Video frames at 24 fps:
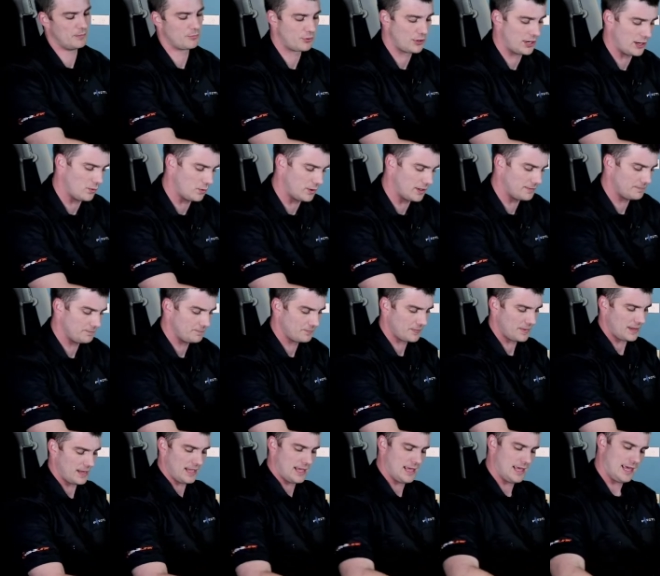print one,
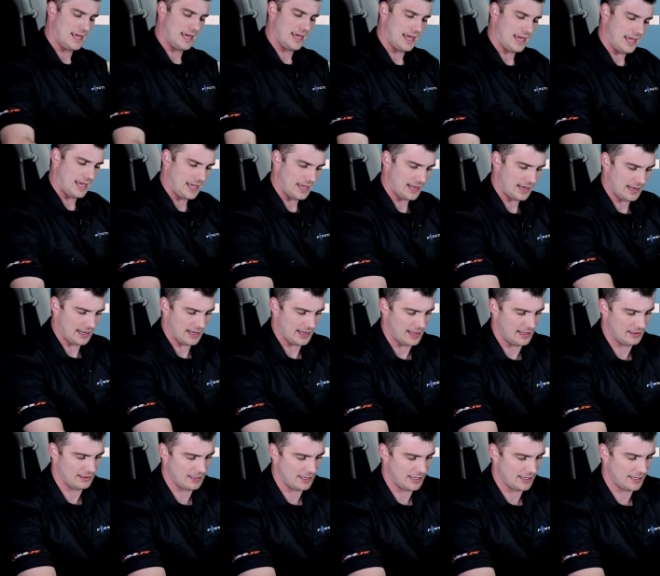and
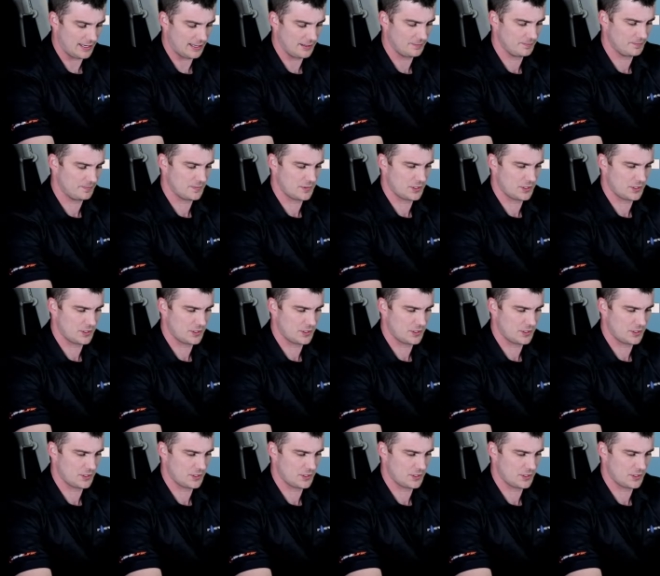highlight it.